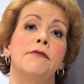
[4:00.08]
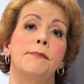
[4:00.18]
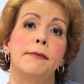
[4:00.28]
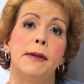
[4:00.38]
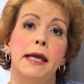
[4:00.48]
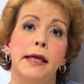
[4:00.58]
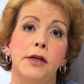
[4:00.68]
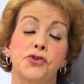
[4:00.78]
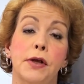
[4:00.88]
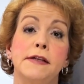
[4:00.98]
my
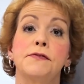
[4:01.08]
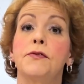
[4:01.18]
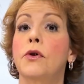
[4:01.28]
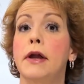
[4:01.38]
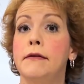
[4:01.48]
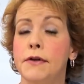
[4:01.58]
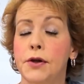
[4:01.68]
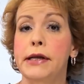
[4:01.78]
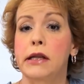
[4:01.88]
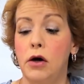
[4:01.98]
baking trays for a
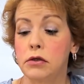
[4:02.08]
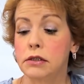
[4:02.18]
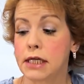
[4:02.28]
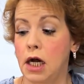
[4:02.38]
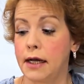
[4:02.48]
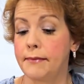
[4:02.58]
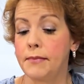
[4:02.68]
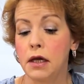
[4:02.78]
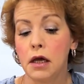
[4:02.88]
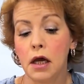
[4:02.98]
very long
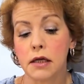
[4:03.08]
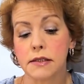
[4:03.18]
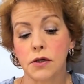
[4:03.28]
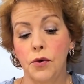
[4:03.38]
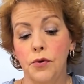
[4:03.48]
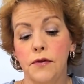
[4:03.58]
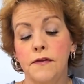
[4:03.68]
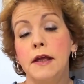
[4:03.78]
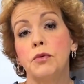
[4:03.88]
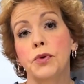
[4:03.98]
time. So
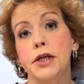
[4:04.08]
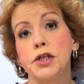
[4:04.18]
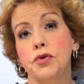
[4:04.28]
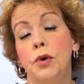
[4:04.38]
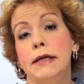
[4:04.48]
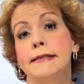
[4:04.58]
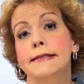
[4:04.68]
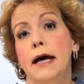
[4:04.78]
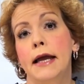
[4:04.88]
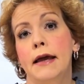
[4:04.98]
the ridged
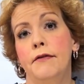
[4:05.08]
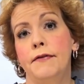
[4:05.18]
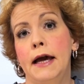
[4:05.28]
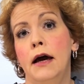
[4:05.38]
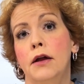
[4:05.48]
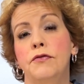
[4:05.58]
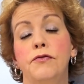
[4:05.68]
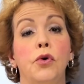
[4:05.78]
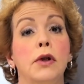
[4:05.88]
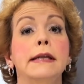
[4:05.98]
ones I have had
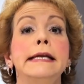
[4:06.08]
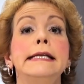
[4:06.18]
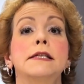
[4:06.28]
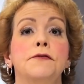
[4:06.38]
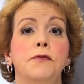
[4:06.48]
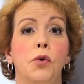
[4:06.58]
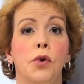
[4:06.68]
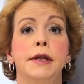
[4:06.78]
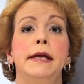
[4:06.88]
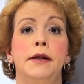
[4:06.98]
for at least
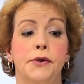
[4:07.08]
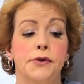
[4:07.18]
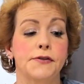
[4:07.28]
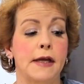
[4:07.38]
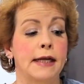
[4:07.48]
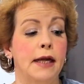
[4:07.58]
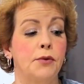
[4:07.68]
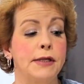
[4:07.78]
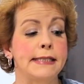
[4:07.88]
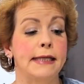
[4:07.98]
4 years, and I
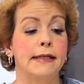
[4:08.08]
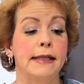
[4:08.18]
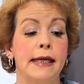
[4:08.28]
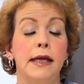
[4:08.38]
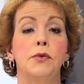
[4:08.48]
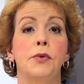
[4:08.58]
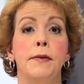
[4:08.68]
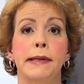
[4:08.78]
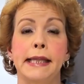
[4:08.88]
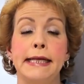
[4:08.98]
recently
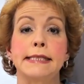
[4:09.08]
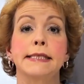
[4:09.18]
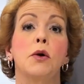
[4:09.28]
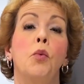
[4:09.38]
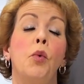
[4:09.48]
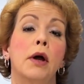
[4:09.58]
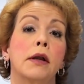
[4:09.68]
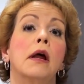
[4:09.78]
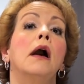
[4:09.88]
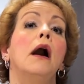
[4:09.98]
replaced
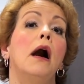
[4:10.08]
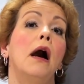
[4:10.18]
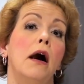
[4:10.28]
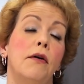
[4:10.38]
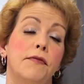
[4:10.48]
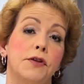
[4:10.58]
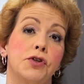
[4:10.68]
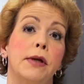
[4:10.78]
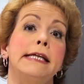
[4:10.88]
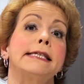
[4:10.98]
one of the
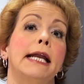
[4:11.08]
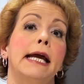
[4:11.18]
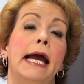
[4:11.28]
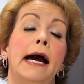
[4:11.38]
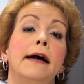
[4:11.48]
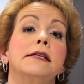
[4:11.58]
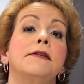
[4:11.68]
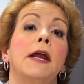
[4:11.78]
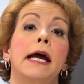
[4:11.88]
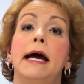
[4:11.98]
trays that I had
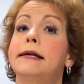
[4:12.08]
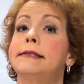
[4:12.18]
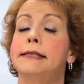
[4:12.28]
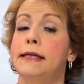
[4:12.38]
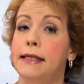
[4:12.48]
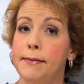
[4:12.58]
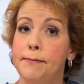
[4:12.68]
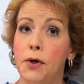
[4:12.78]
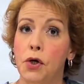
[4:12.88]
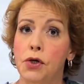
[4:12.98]
that I accidentally
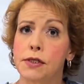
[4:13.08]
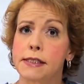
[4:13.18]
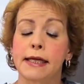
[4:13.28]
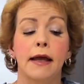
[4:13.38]
burnt